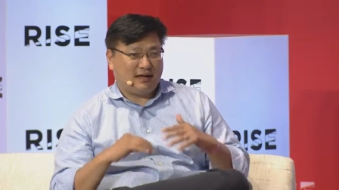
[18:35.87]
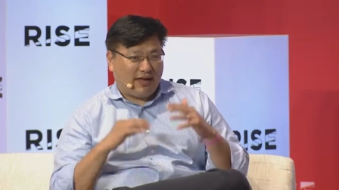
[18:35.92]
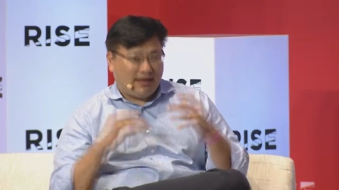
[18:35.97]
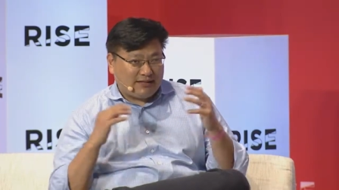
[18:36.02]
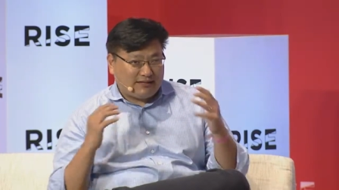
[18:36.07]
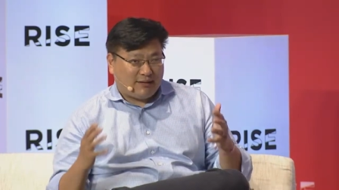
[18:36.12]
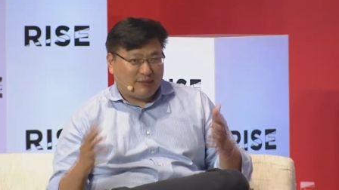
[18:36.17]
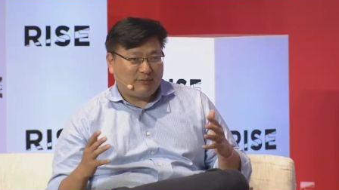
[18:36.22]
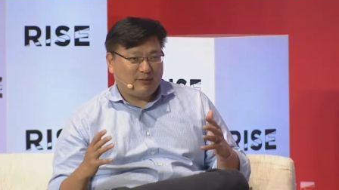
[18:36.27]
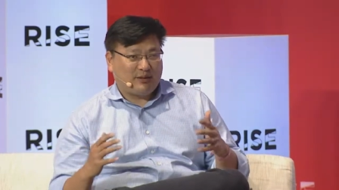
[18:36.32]

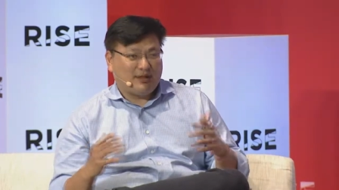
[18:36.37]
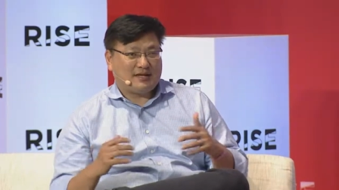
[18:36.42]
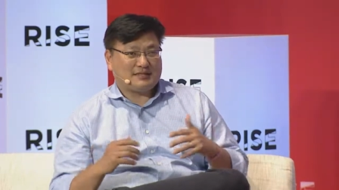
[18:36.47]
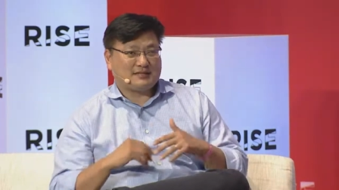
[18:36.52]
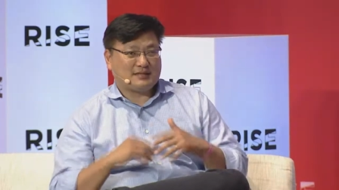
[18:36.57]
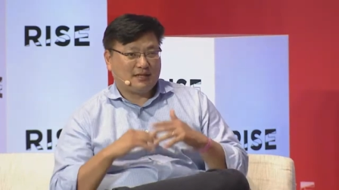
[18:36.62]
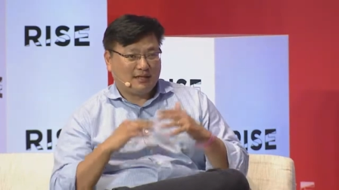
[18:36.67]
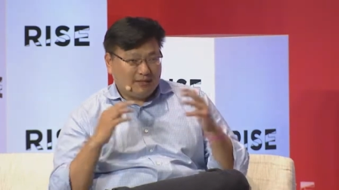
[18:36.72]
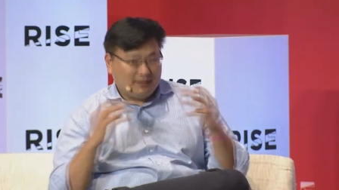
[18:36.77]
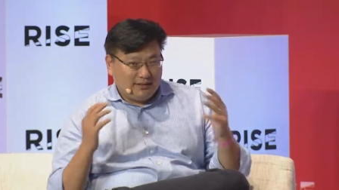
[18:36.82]
AWS,
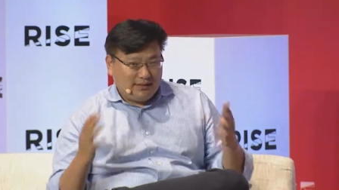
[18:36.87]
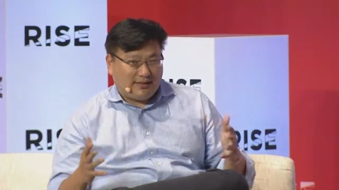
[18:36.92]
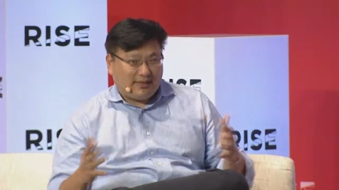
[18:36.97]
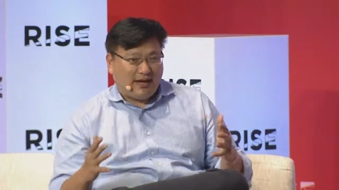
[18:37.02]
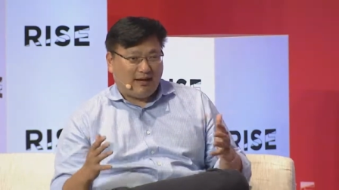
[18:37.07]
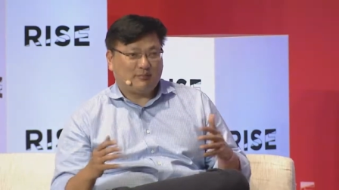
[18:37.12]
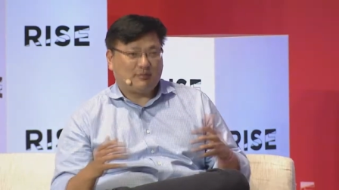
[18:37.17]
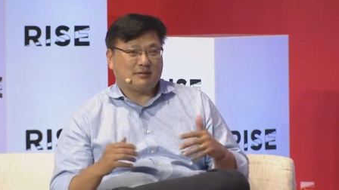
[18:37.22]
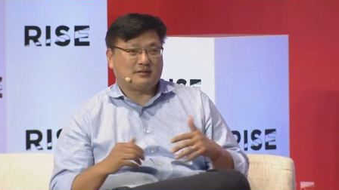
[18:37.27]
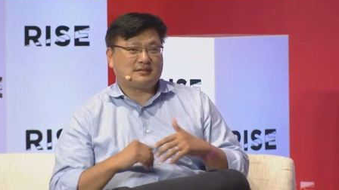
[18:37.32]

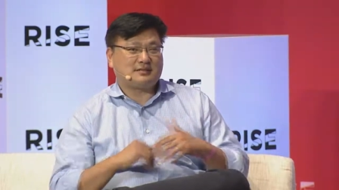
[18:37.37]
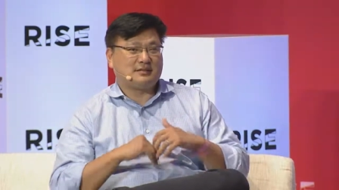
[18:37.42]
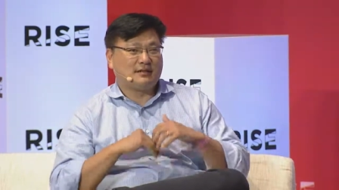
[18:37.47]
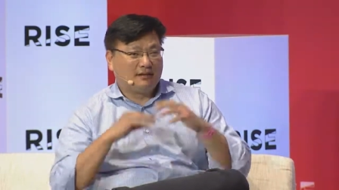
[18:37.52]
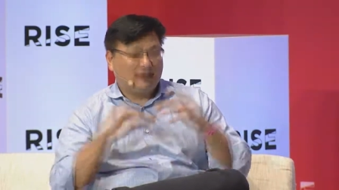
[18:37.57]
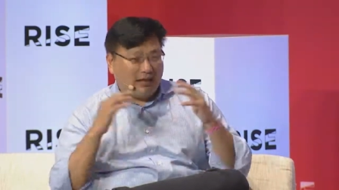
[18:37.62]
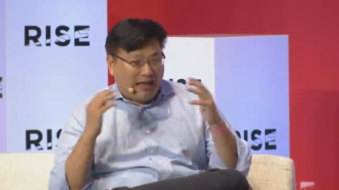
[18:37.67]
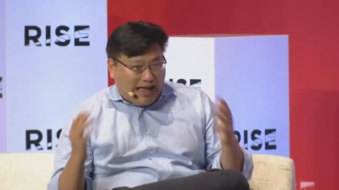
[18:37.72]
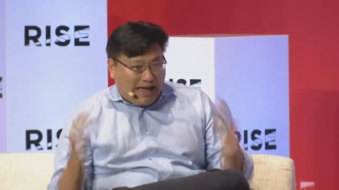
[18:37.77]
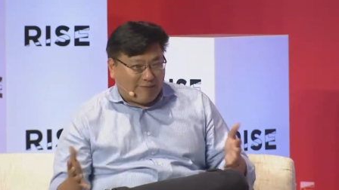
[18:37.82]
e-commerce,
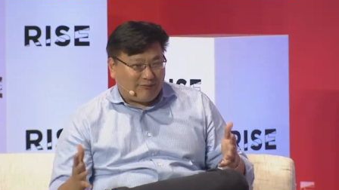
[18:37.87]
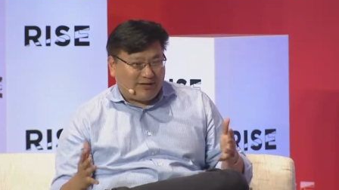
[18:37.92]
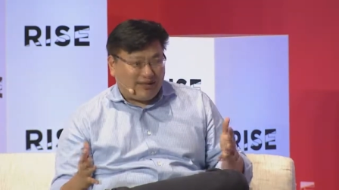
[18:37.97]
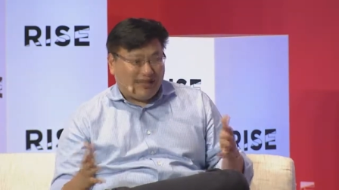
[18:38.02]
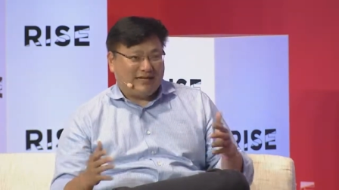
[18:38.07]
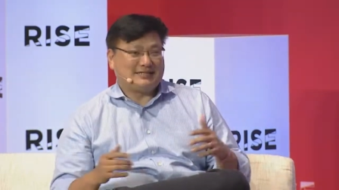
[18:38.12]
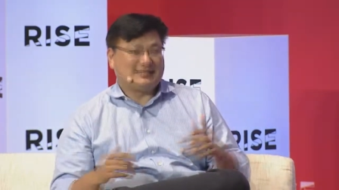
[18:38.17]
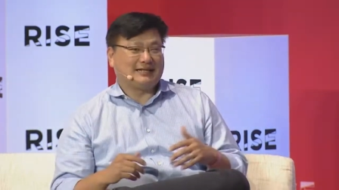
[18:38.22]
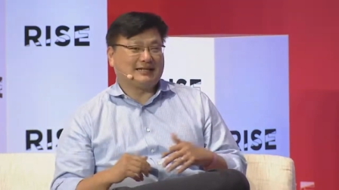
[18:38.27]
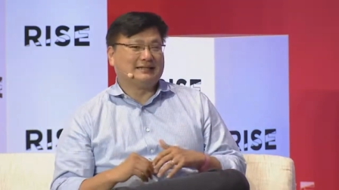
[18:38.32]

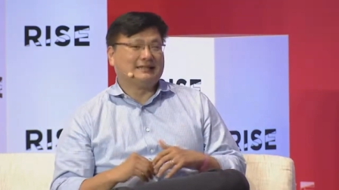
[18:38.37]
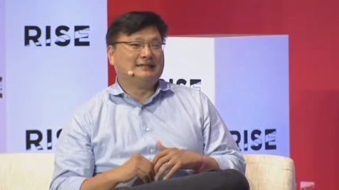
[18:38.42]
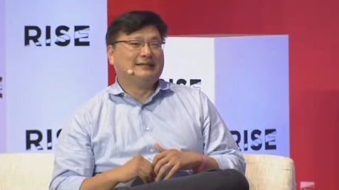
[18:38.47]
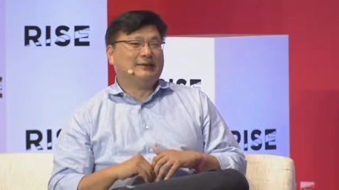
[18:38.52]
advertising,